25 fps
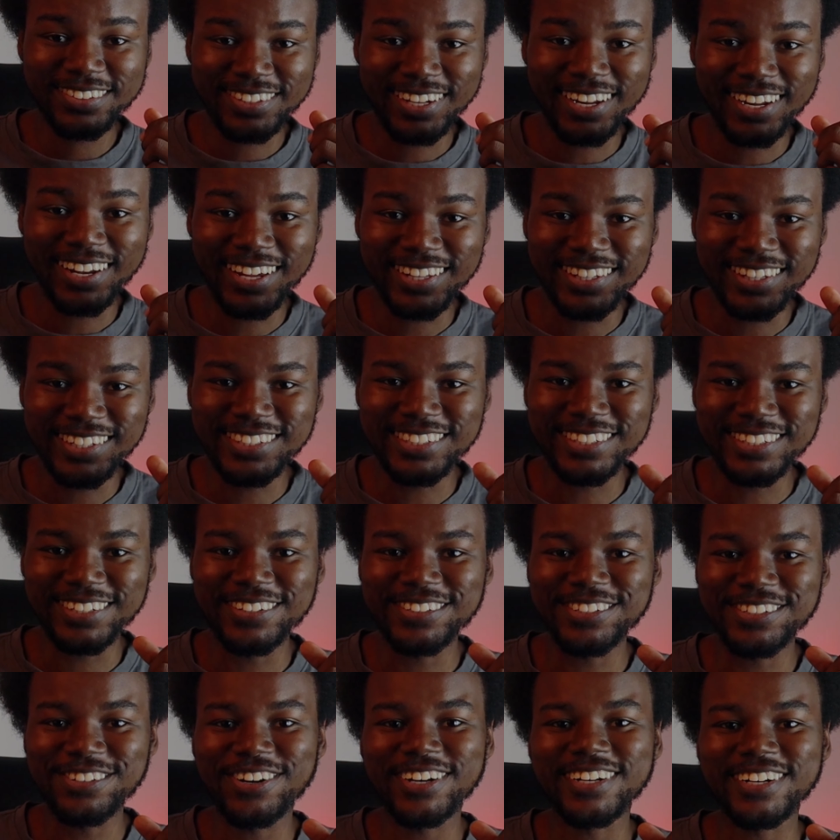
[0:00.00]
I like this
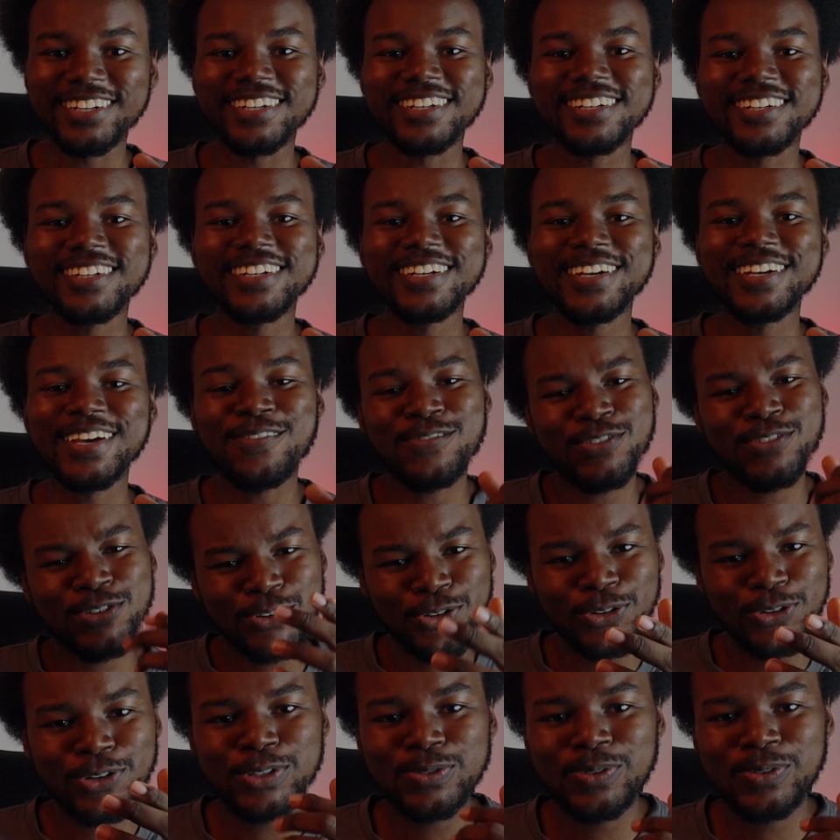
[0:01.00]
series already. If you
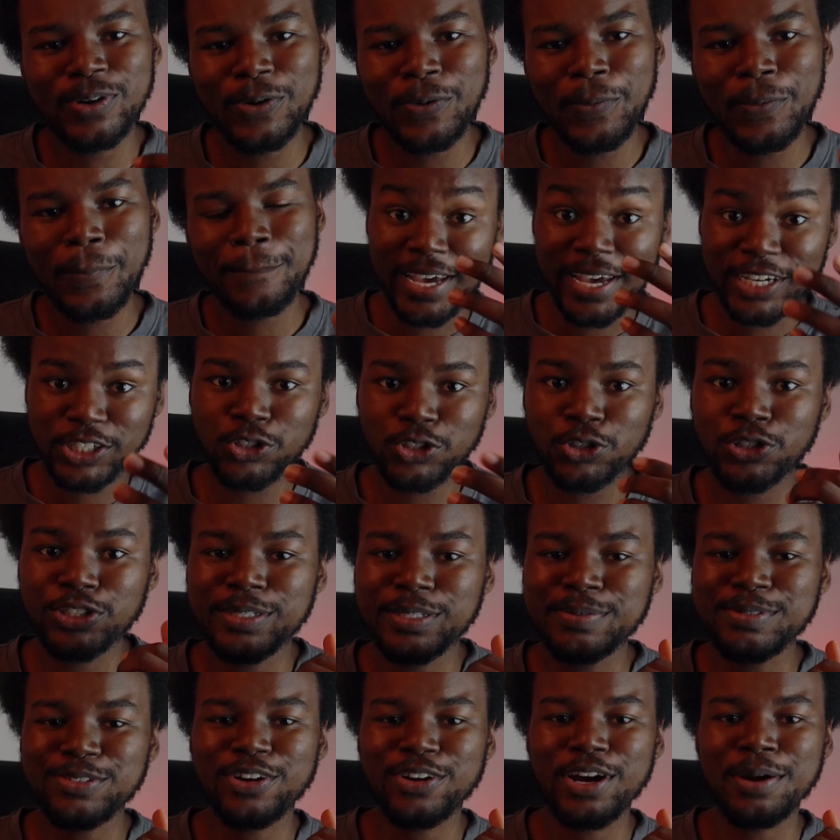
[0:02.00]
do as well, make sure you
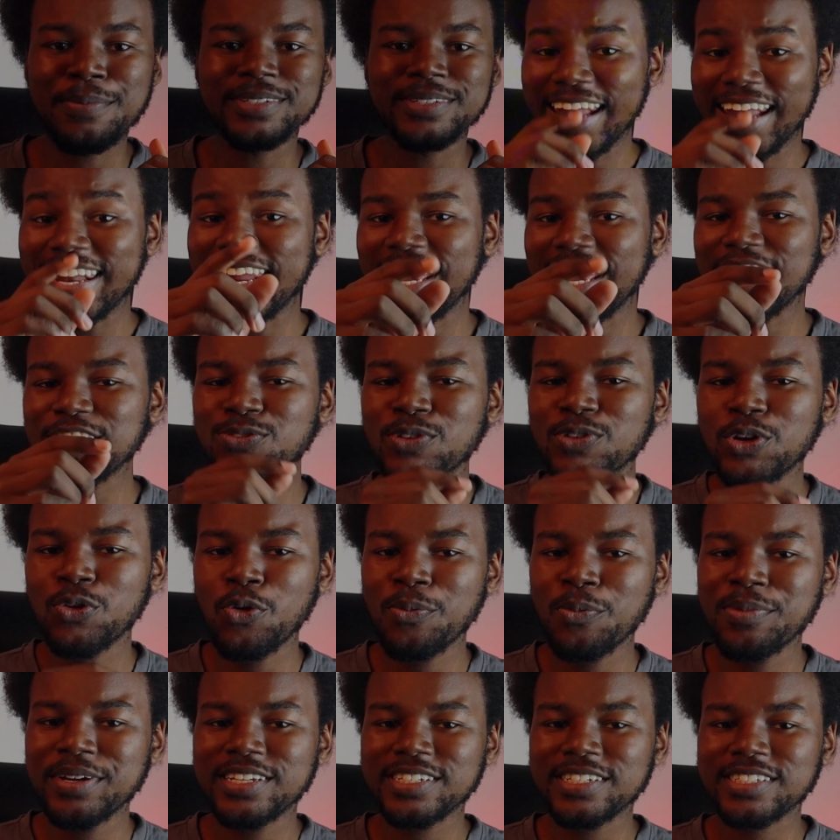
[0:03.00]
subscribe. And next week
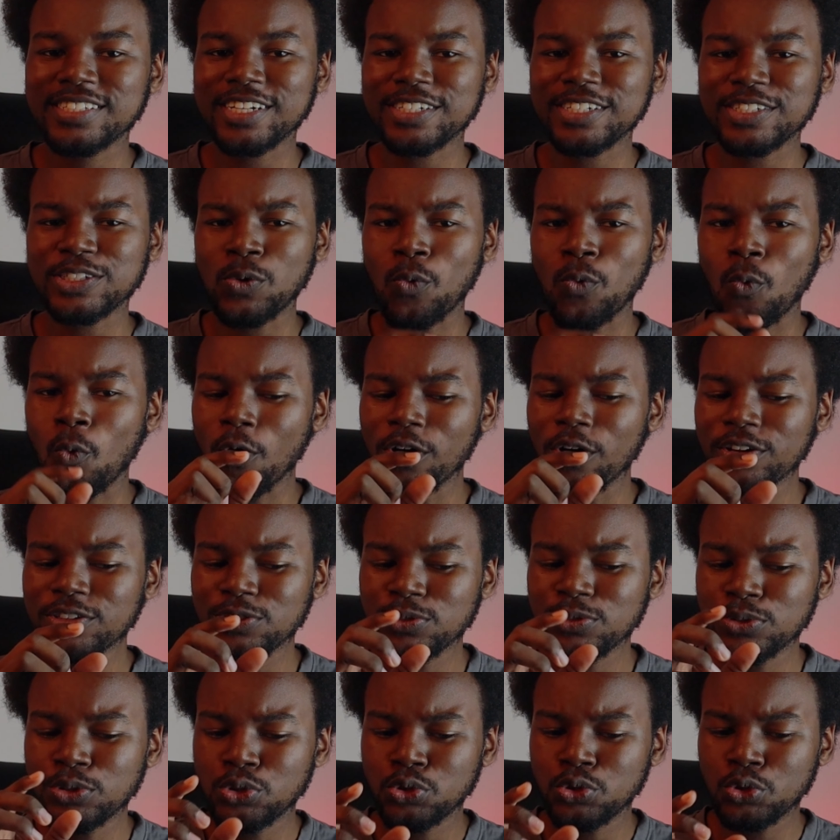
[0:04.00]
we'll be discussing what
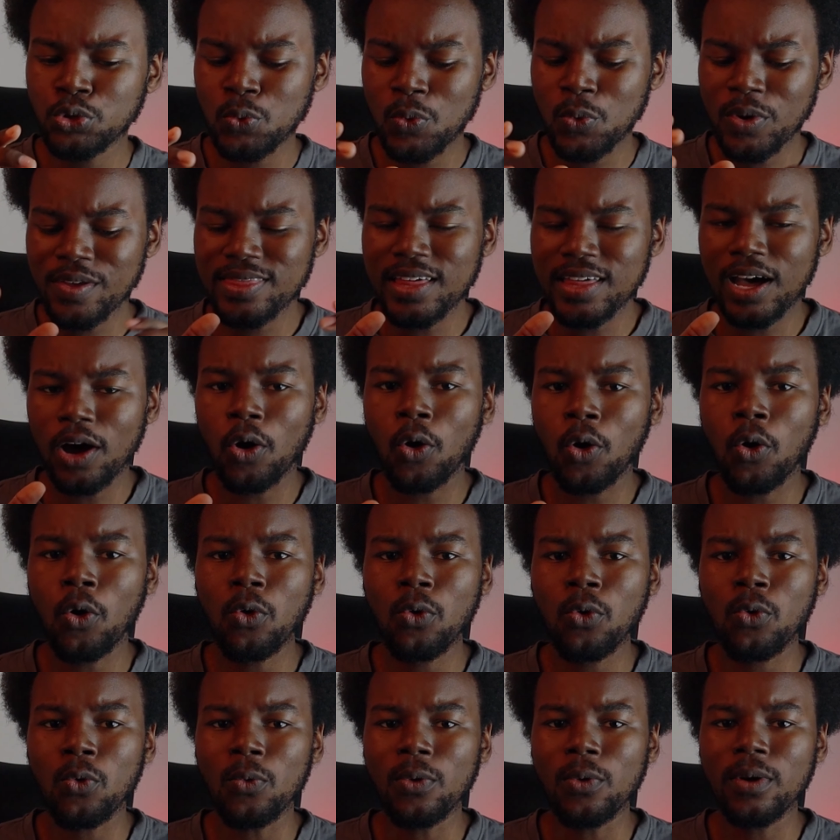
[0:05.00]
to do with that
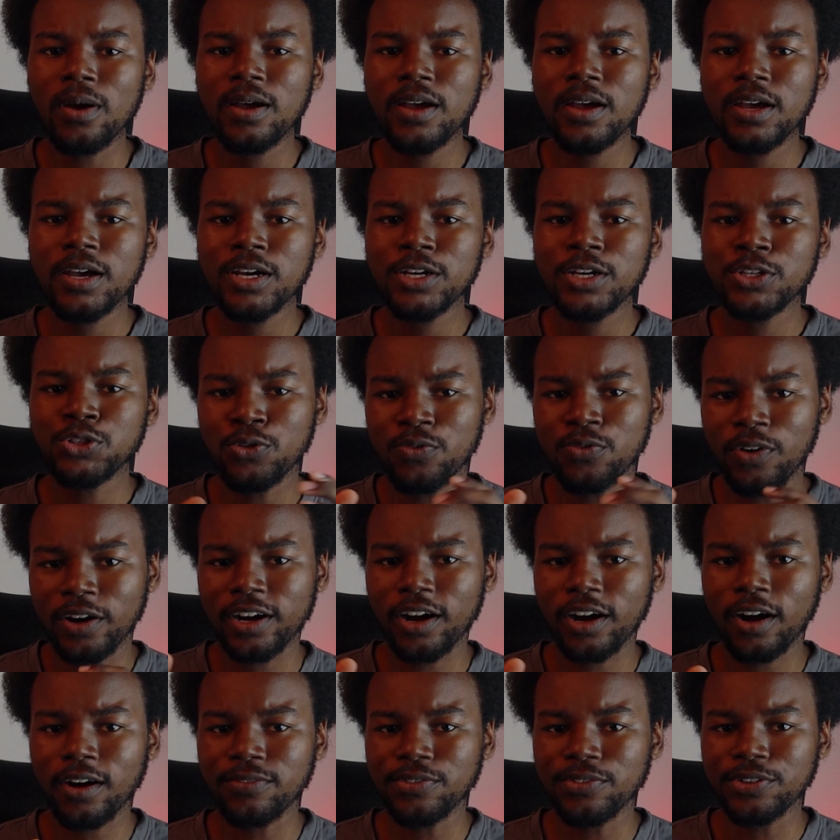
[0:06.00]
hole you've
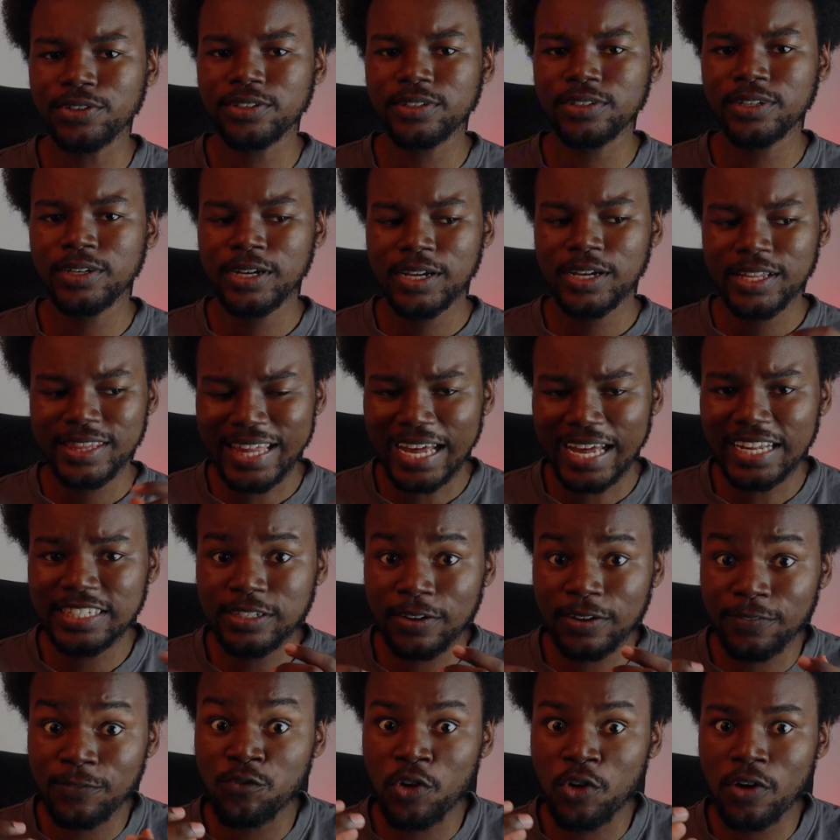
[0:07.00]
uncovered. That
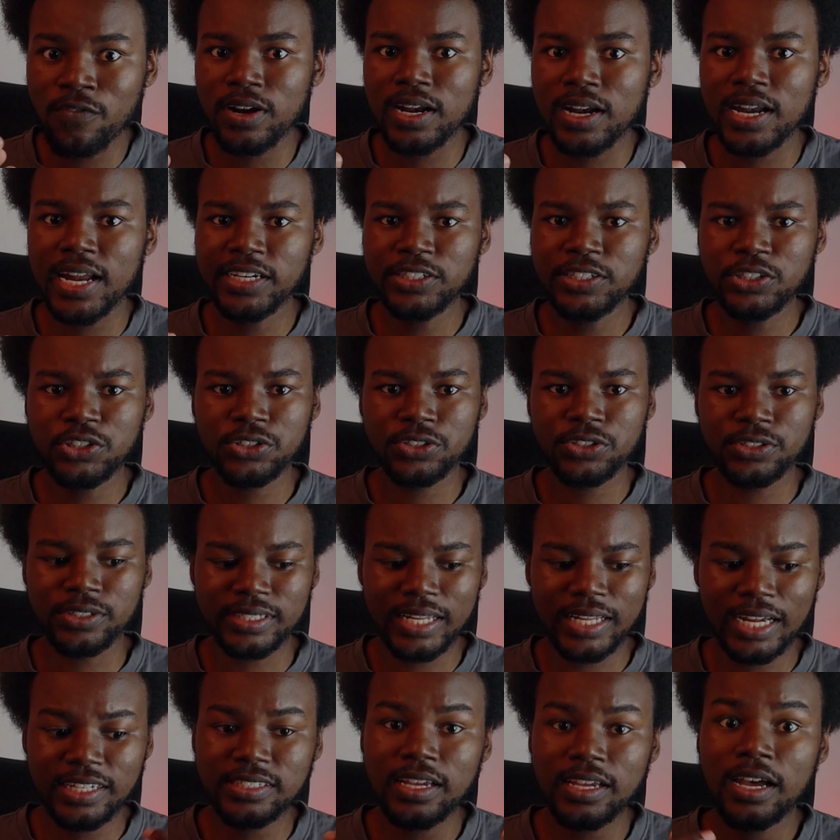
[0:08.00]
revelation,
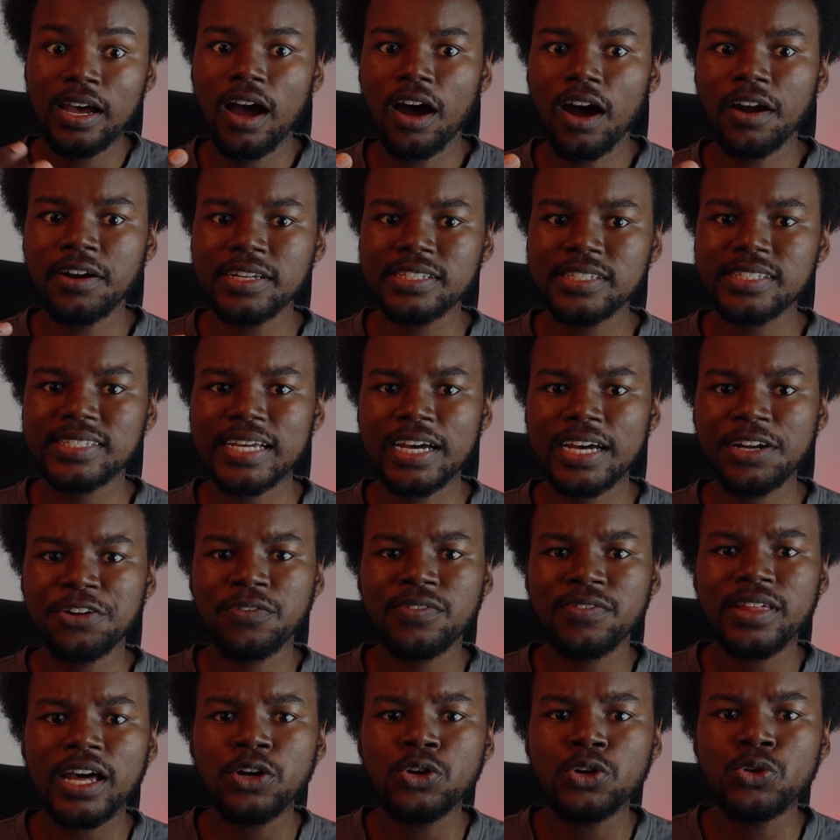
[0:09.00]
that understanding
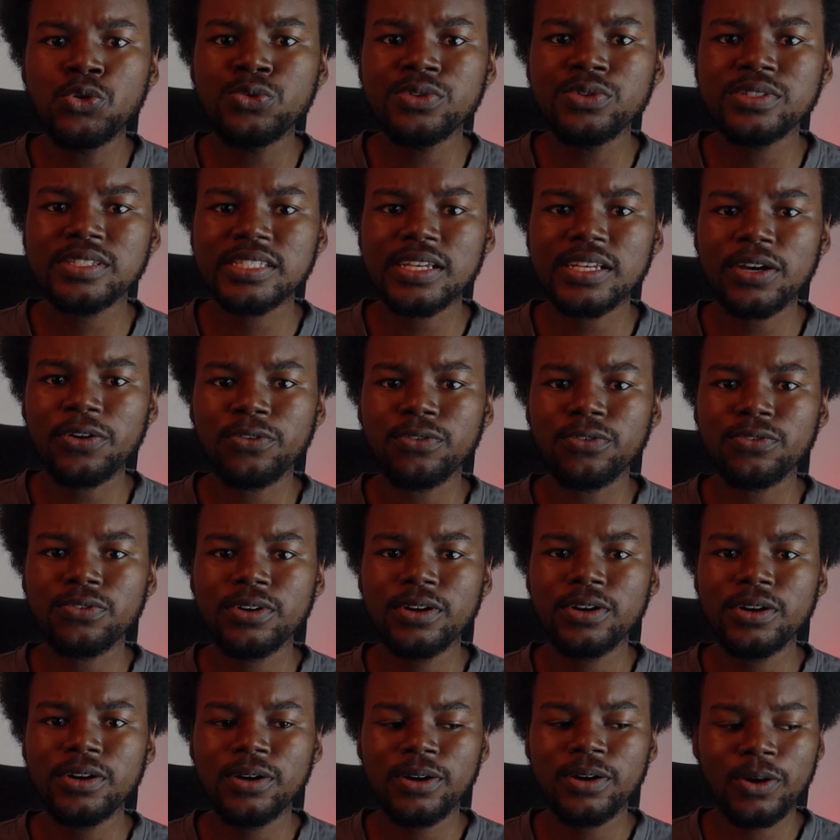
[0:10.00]
of that new self,
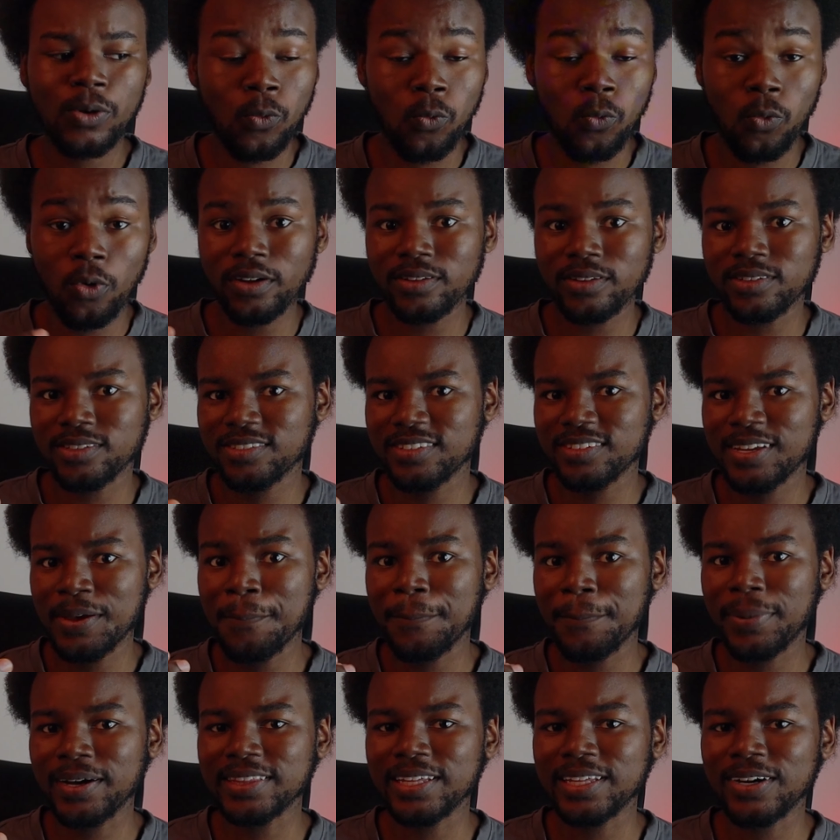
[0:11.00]
and what
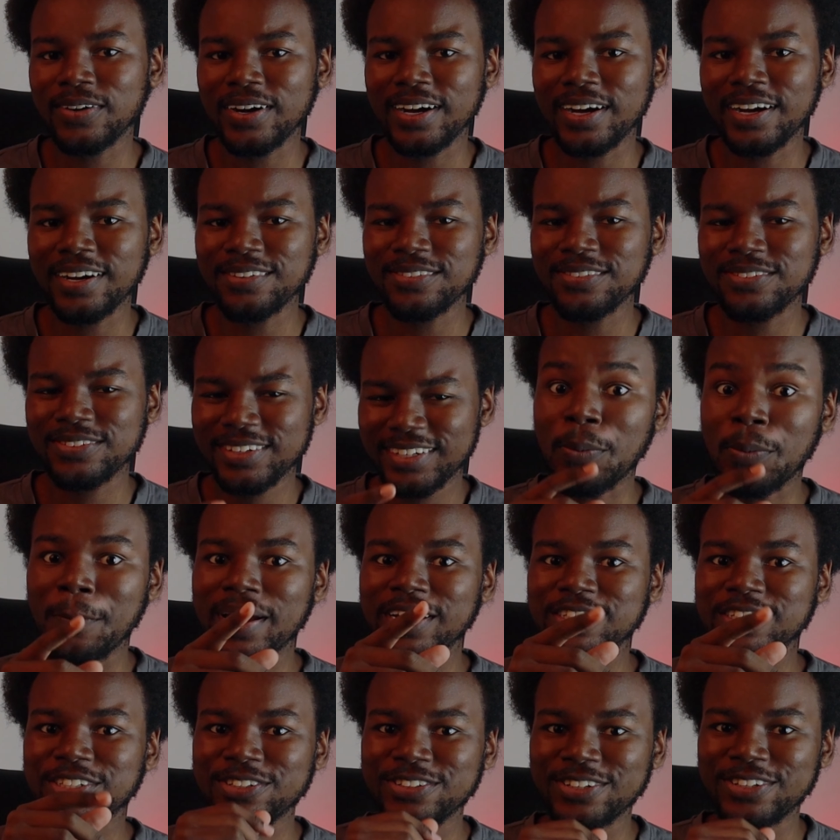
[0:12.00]
impact that will have. So
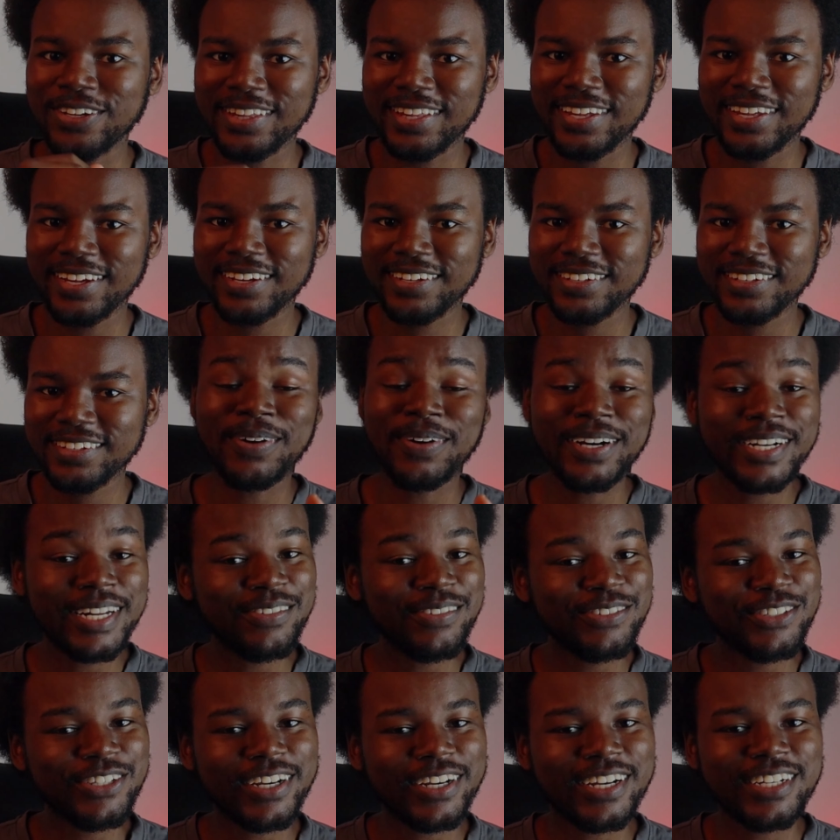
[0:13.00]
make sure you're there. My
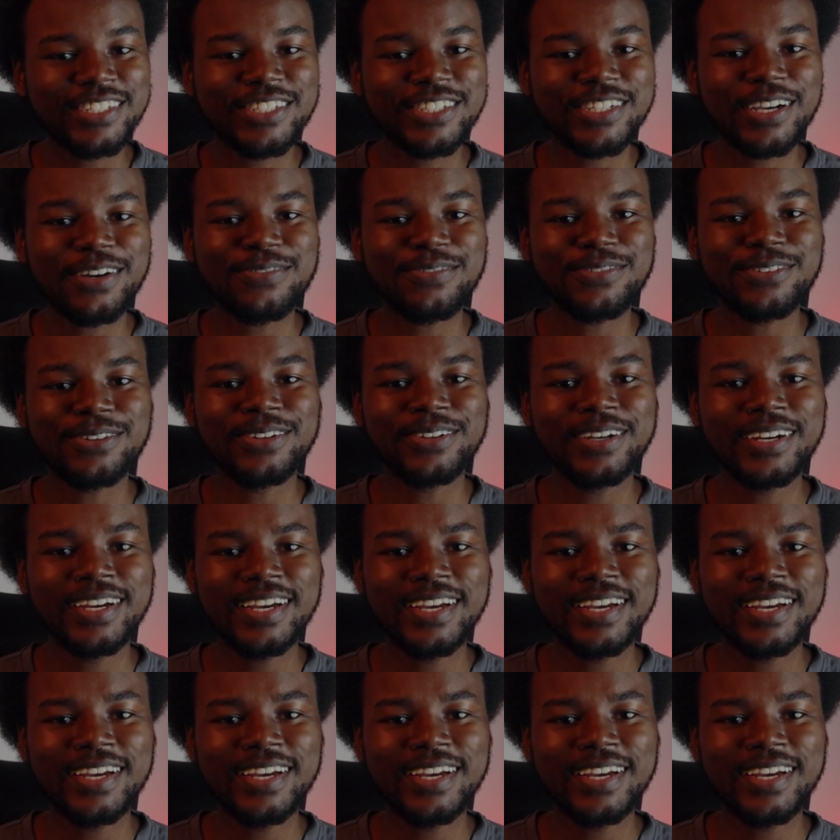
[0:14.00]
name is Jocko Kanchefu.